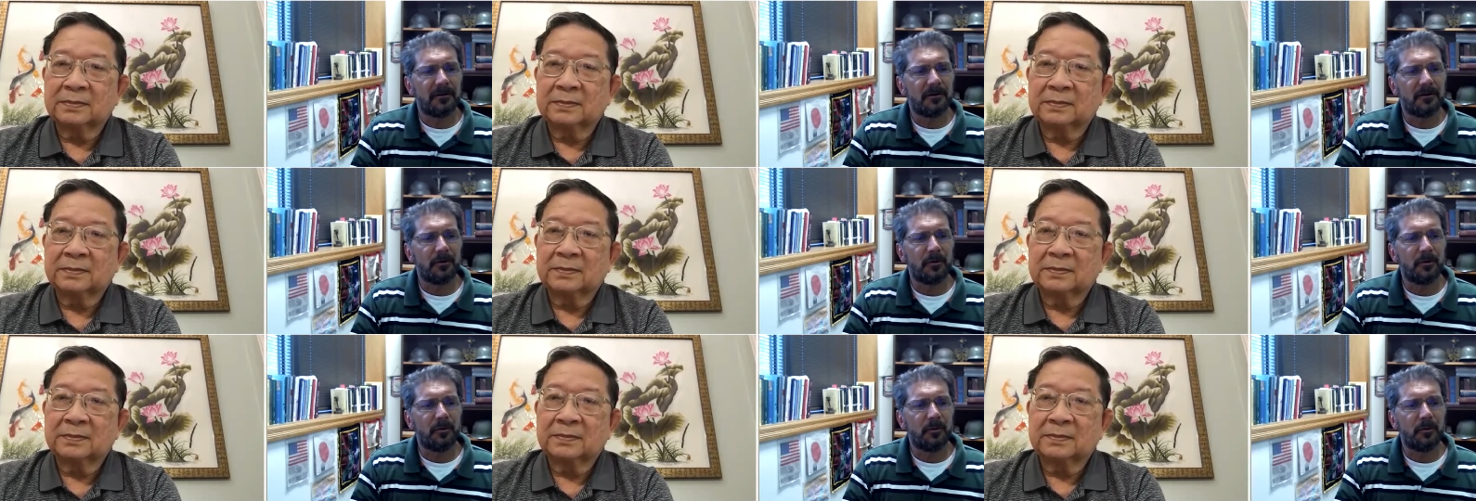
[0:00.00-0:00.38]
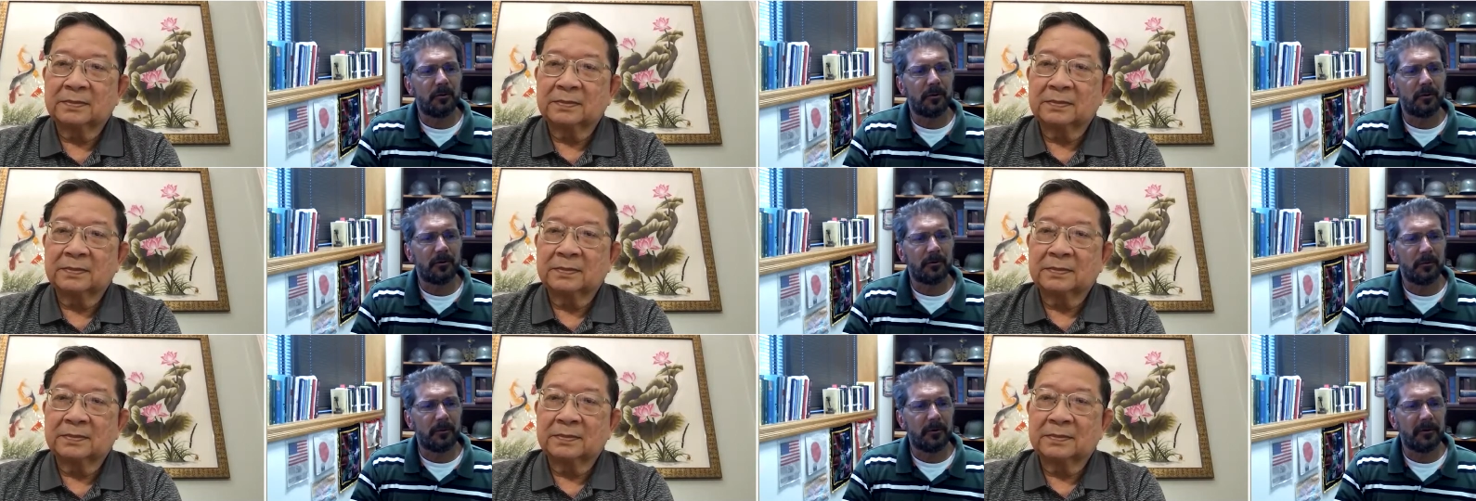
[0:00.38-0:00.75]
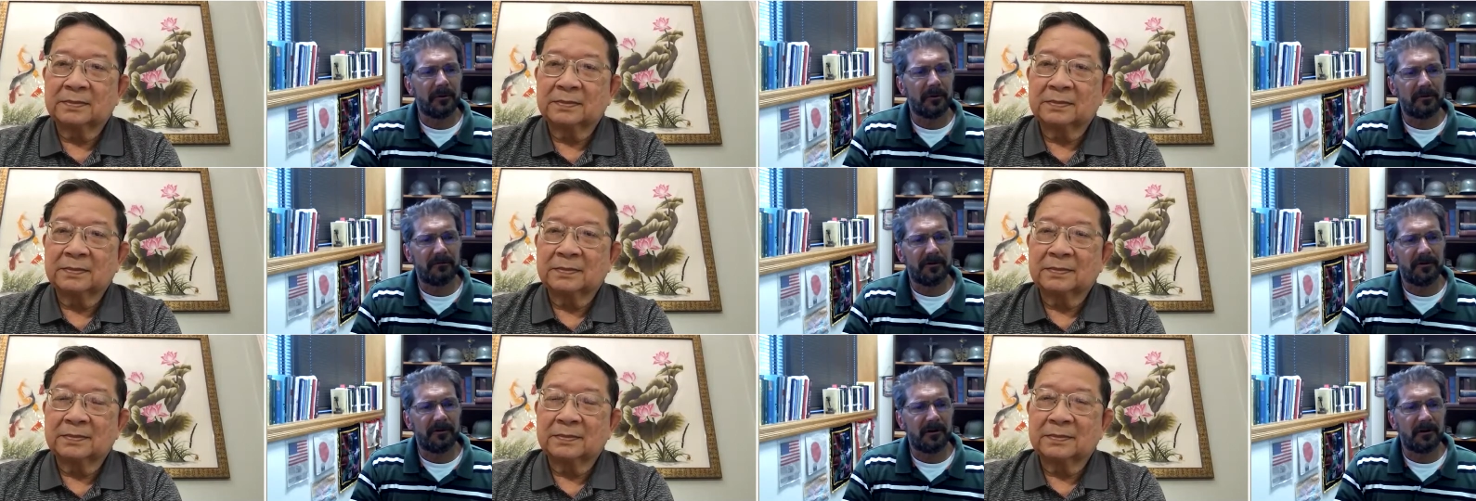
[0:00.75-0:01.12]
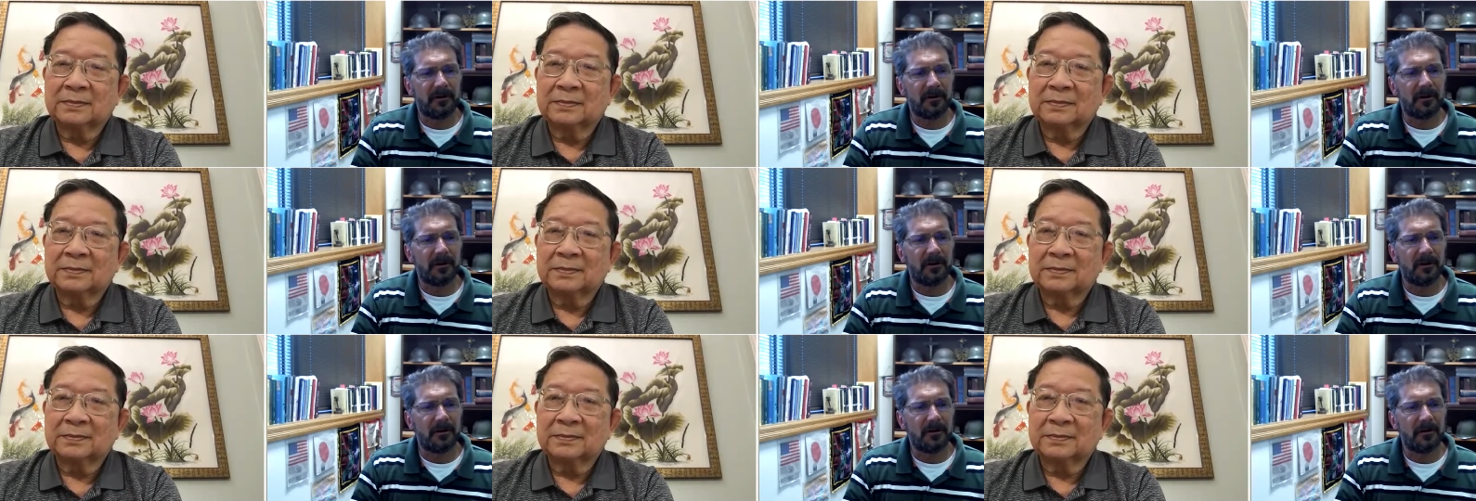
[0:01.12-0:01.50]
Speaker 1: who were with the Viet
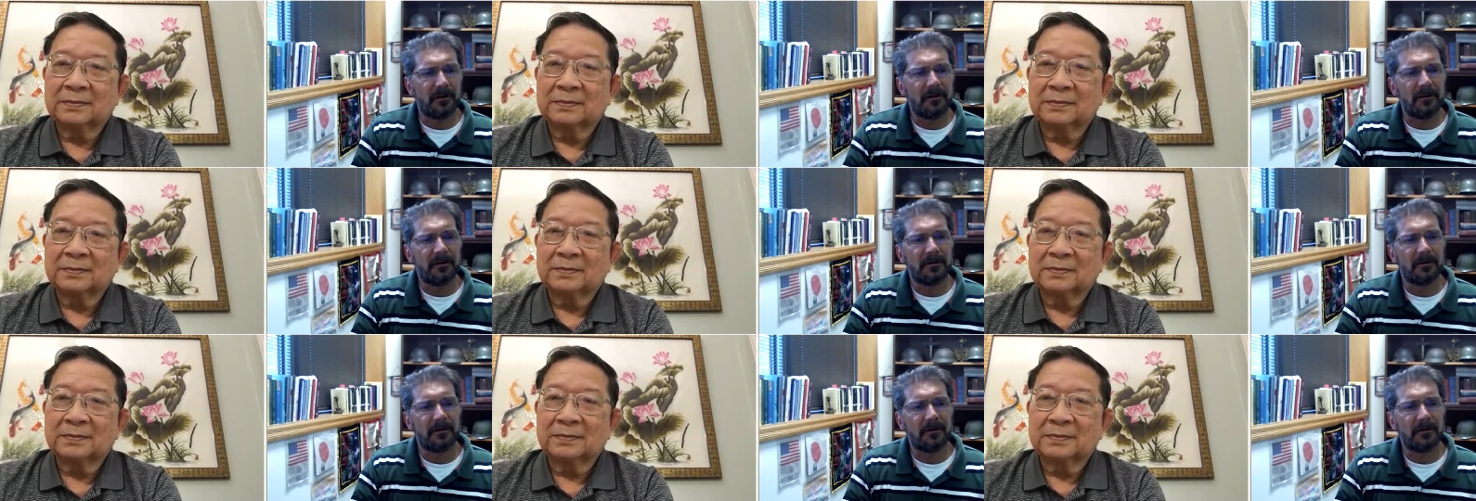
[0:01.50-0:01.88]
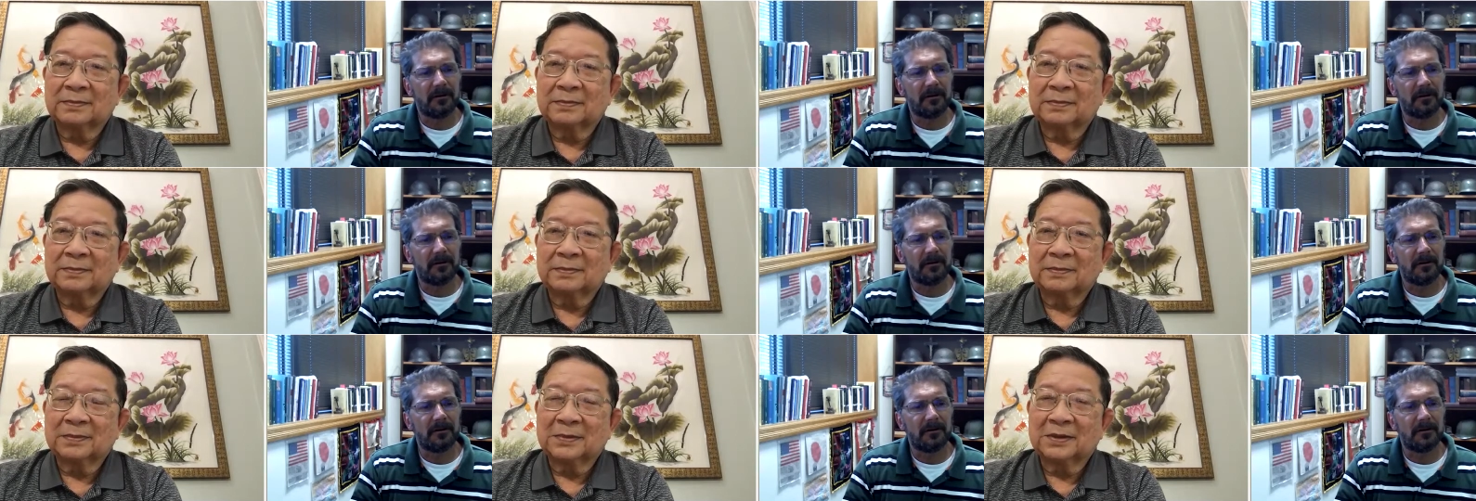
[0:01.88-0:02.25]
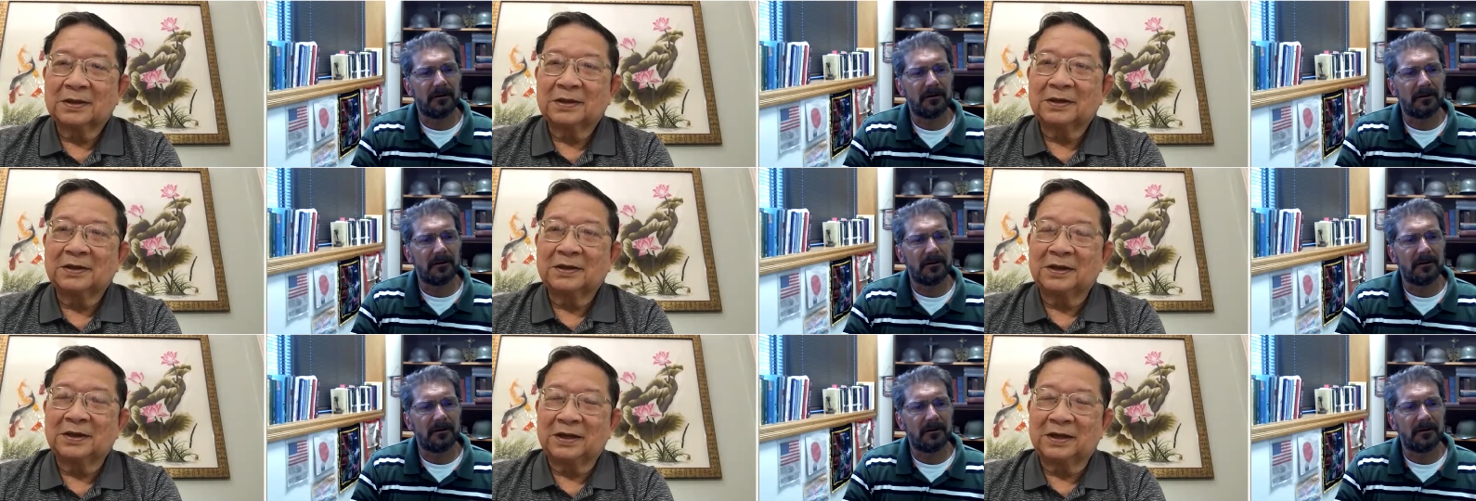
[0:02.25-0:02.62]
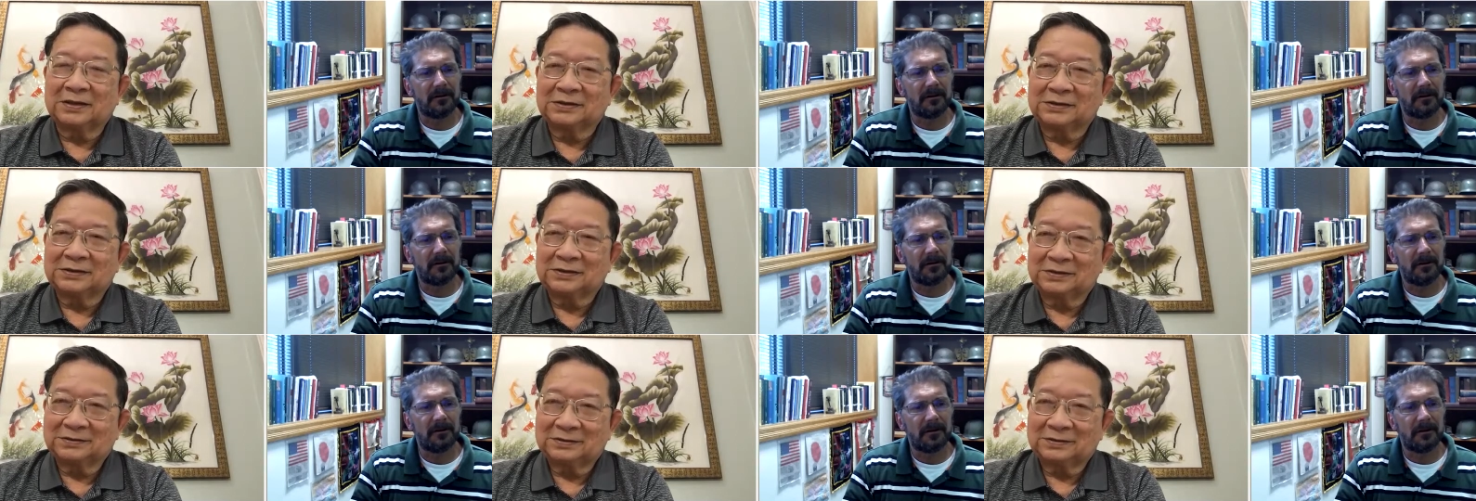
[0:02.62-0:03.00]
Cong?
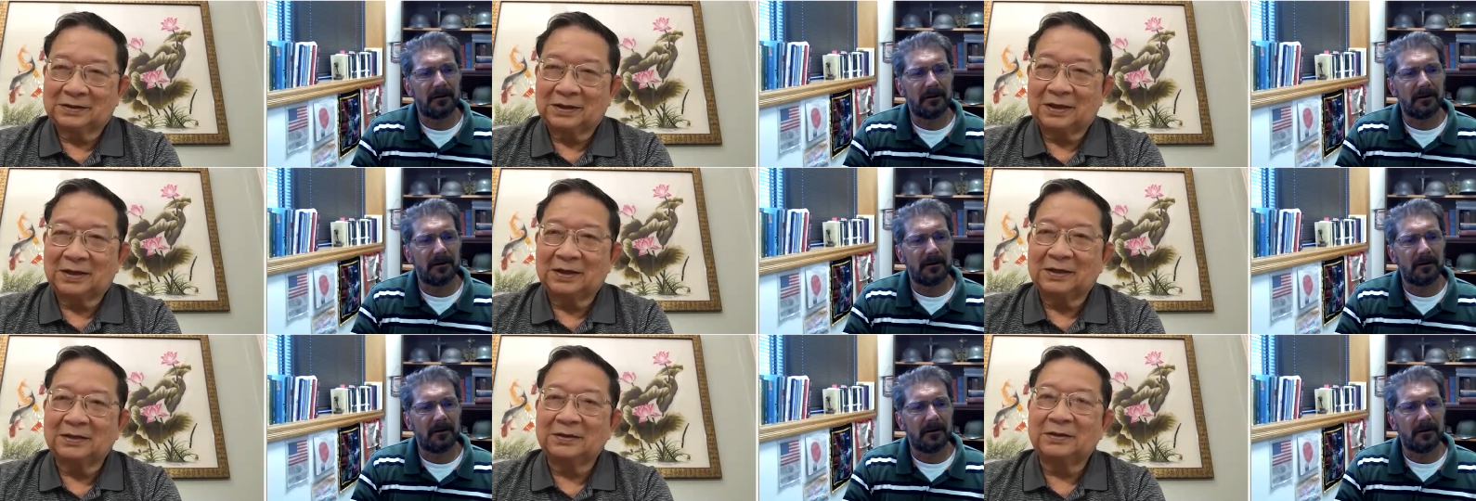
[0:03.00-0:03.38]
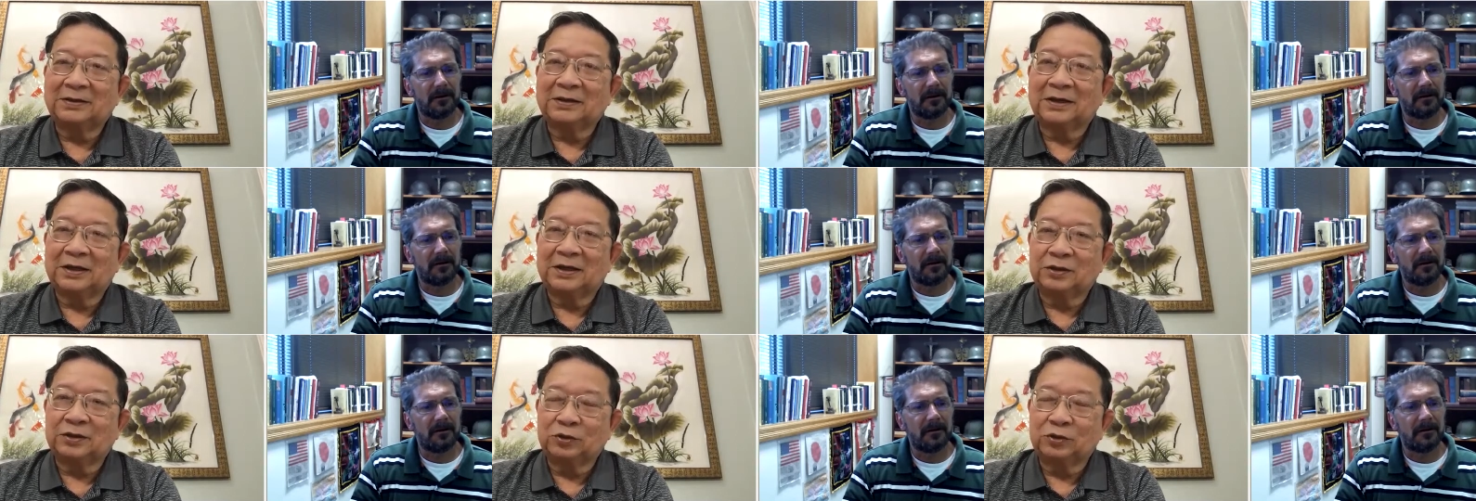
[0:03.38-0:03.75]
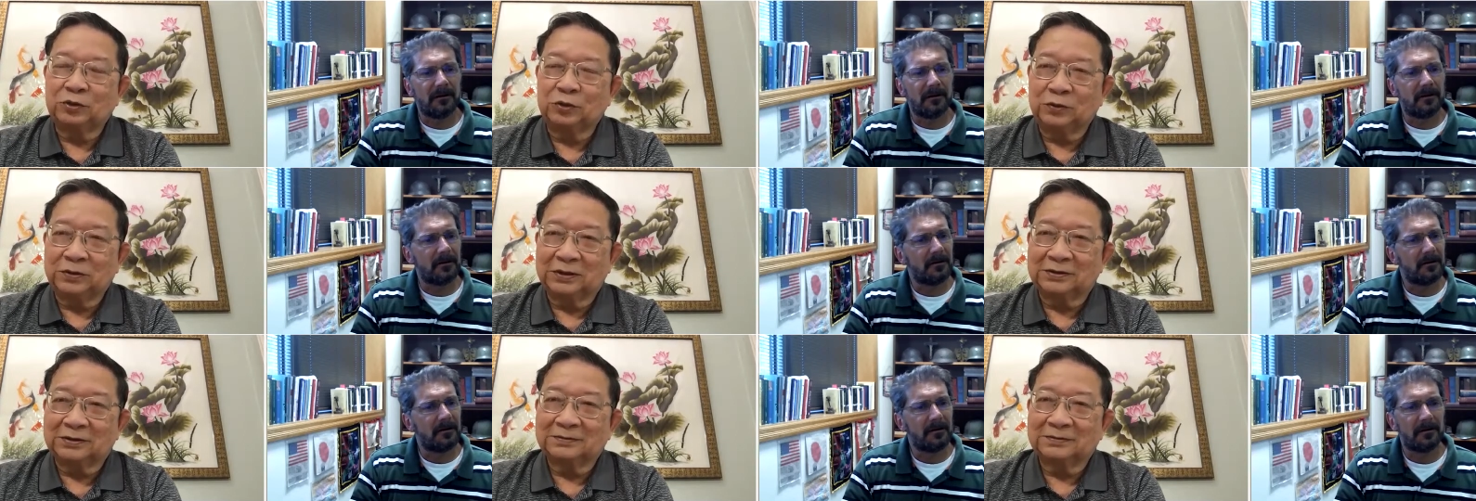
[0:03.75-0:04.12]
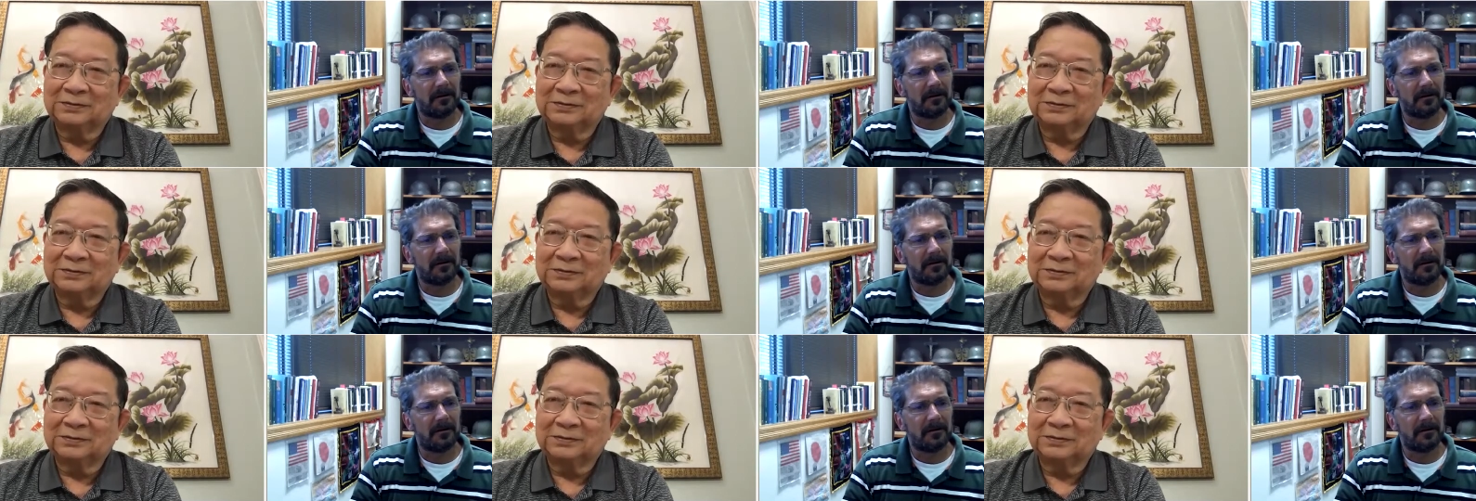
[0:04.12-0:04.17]
Speaker 2: Yes, I, I knew it.